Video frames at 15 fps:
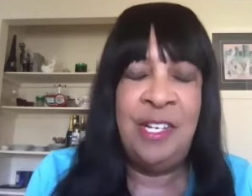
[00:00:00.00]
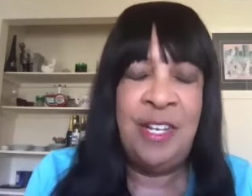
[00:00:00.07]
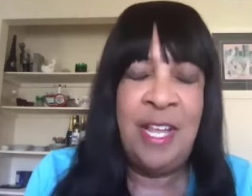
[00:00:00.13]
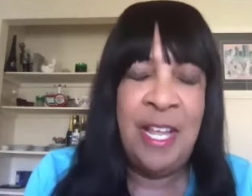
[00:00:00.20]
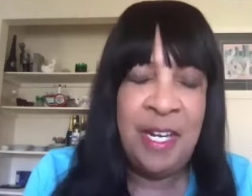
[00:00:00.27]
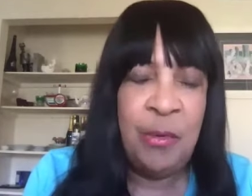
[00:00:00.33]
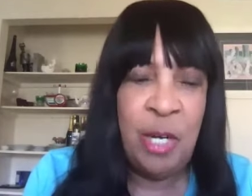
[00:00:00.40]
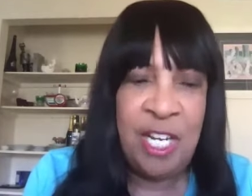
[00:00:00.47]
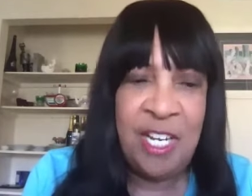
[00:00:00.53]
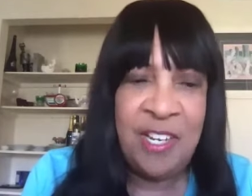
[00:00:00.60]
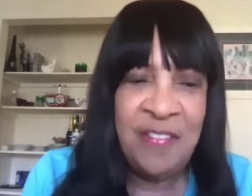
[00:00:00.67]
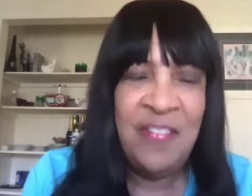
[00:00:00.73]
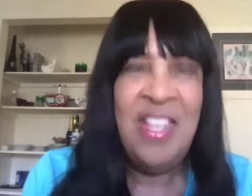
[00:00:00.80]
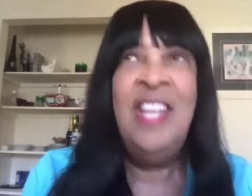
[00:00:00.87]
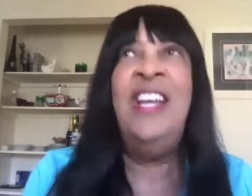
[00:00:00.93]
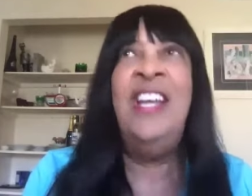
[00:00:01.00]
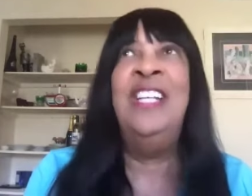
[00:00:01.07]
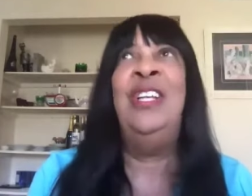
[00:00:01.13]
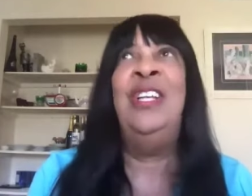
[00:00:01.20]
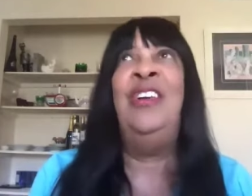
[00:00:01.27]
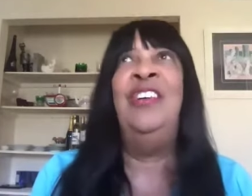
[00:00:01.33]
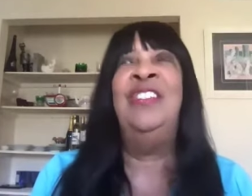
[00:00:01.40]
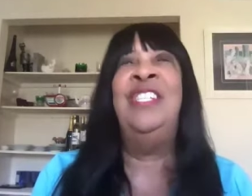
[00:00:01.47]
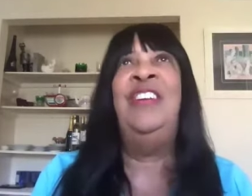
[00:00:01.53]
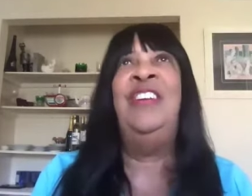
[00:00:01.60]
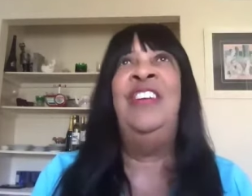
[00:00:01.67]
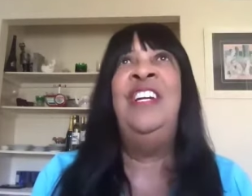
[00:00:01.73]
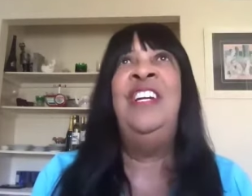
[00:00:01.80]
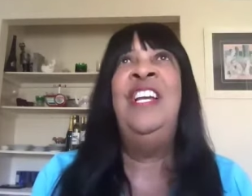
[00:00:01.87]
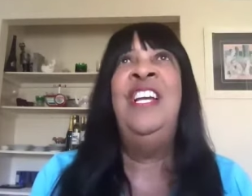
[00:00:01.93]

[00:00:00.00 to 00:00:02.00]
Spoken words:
anyway, et cetera, et cetera.